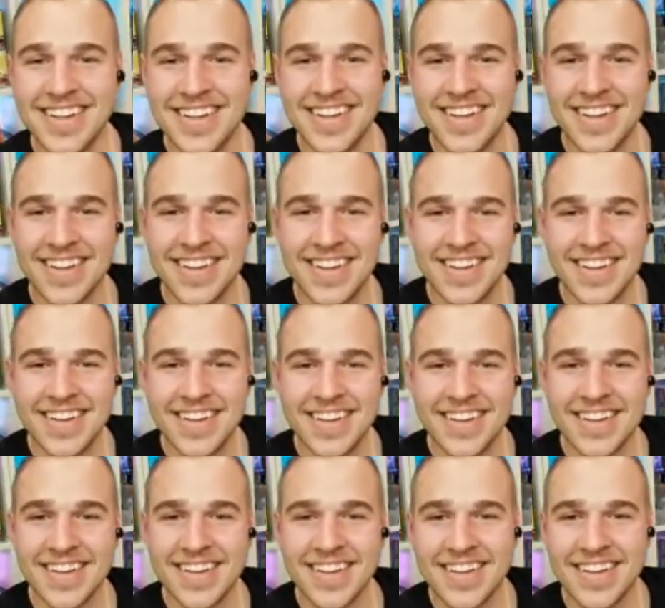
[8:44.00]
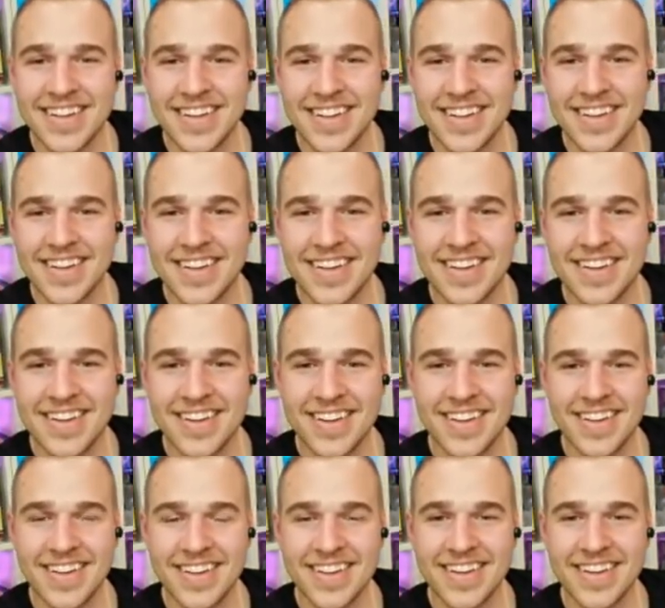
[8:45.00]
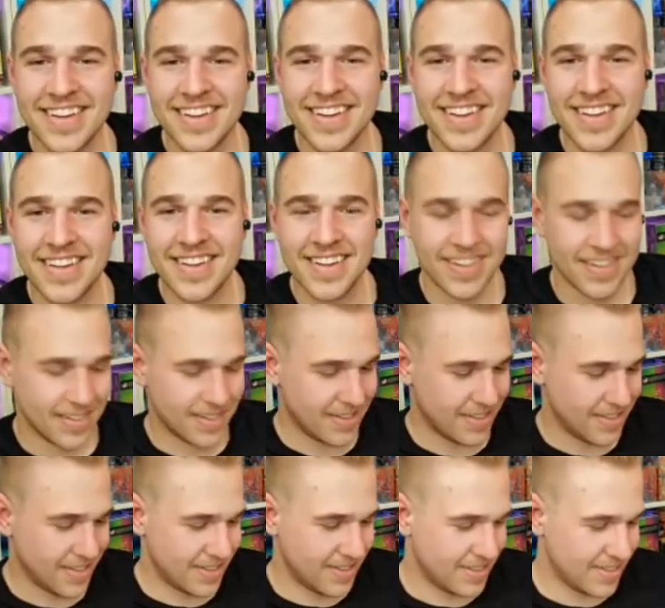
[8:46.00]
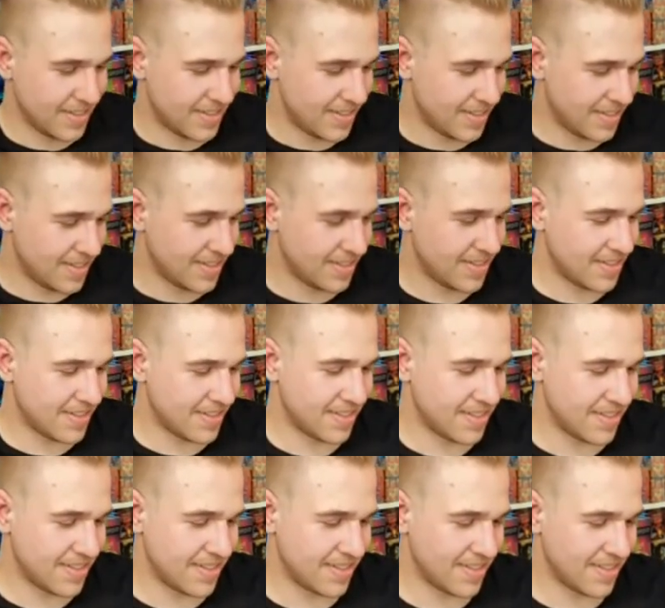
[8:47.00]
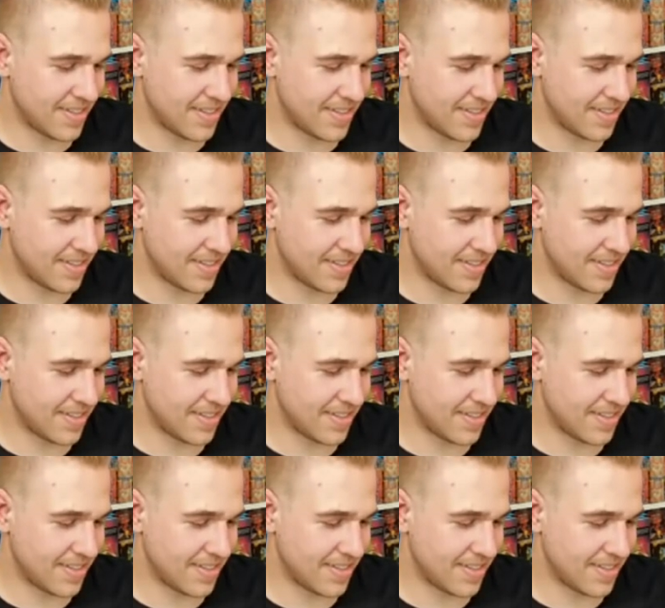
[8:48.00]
(silence)